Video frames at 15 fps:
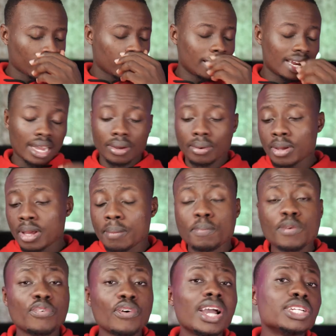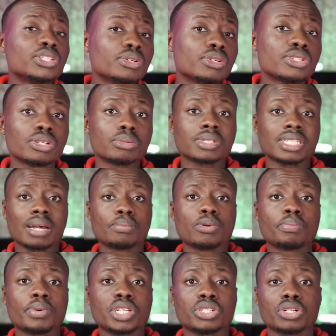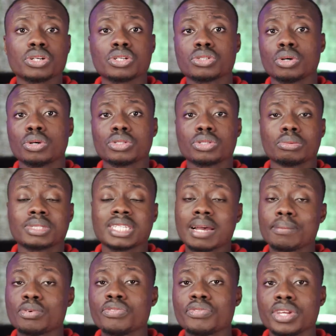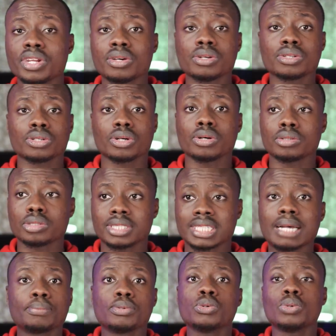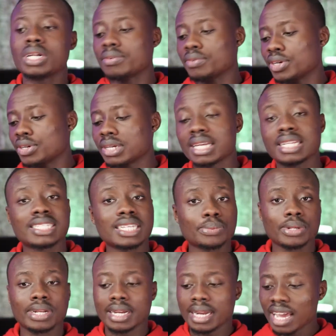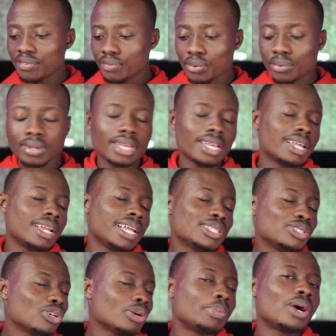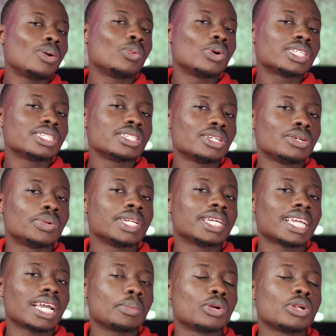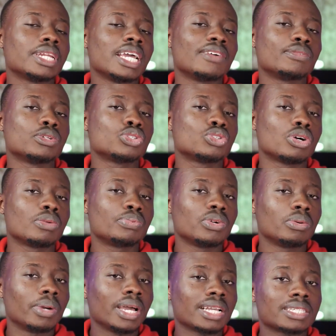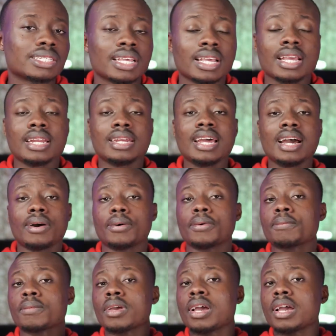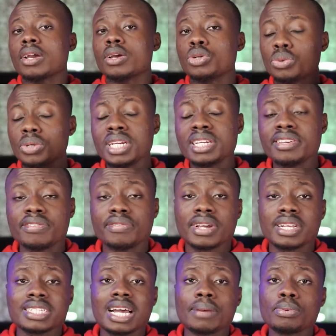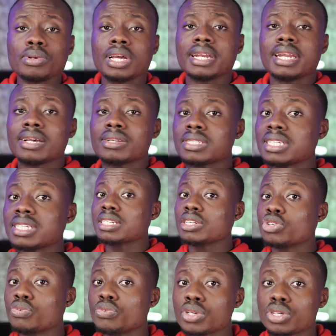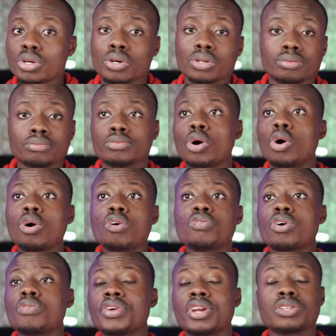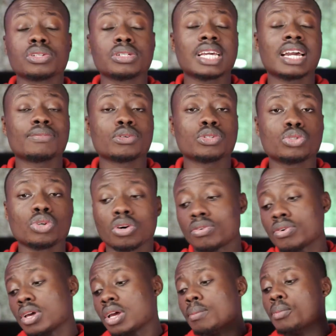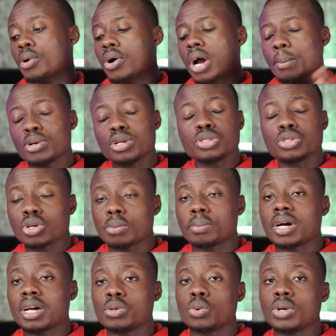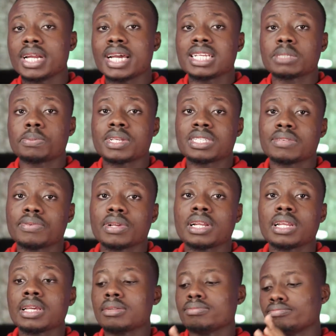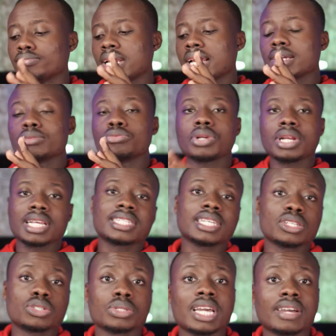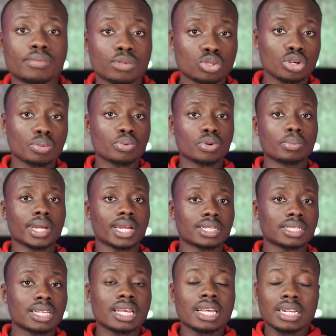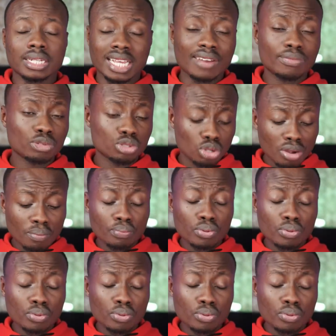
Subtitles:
Now, before I show you some sample pictures or some sample videos or sample whatever you can take with an iPhone, let's talk about what's new on the camera on the iPhone 12 Pro Max. Now, during the event, Apple announced new feature on all 4 variants on the iPhone 12, but I'm going to talk about the one that is specifically like related to the iPhone 12 Pro Max. The iPhone 12